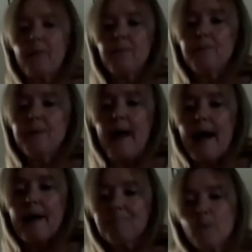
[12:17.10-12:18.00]
would be
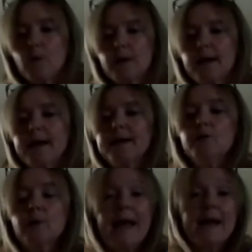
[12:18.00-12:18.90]
that. Okay,
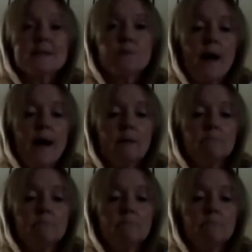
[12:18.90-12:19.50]
your glassware.